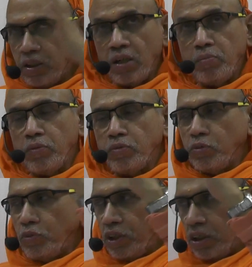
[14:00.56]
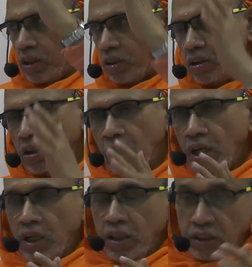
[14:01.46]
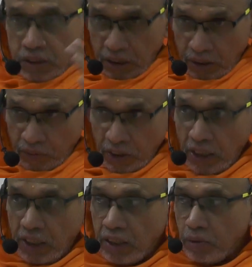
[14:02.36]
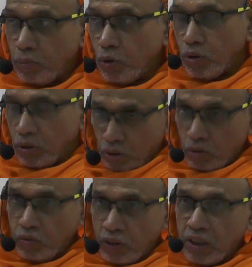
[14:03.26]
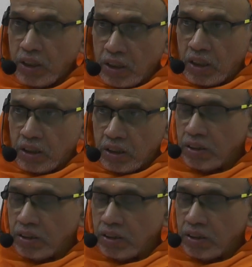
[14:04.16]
help of the wind is a heavy laden boat. Don't forget that. It